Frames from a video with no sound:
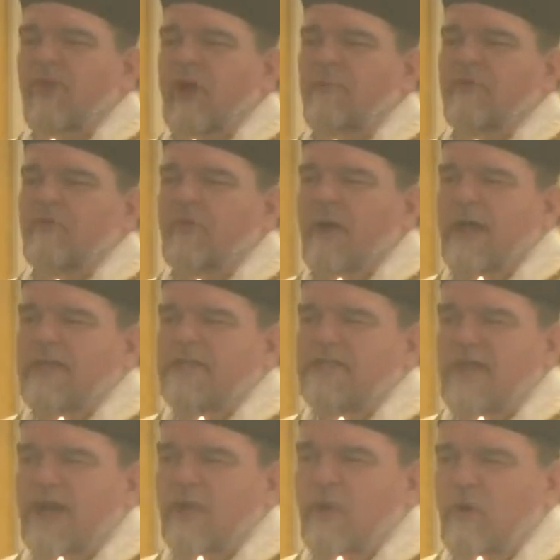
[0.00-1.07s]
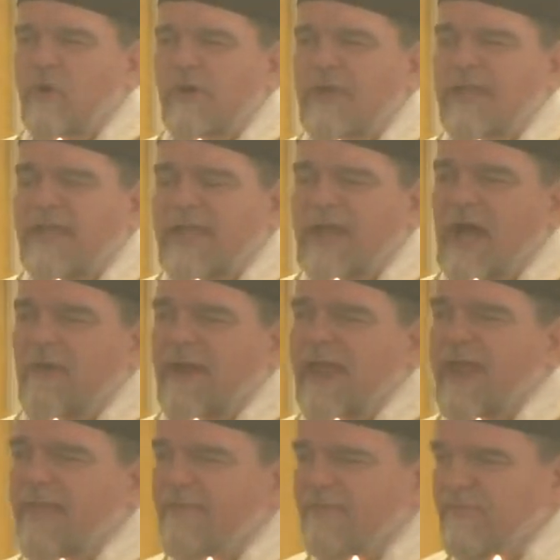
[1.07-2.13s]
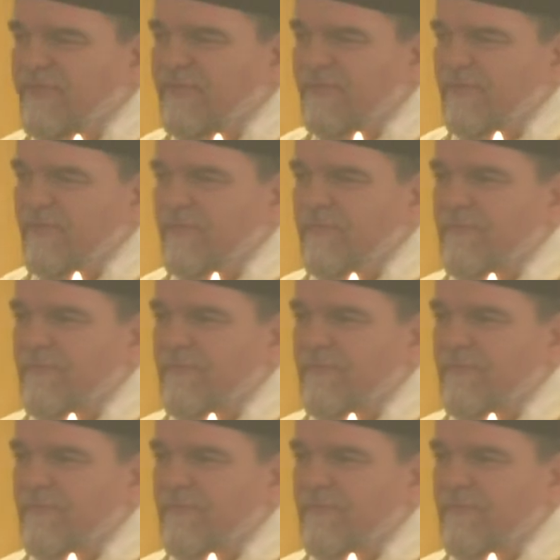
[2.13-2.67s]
filled with Christ not only in our heads.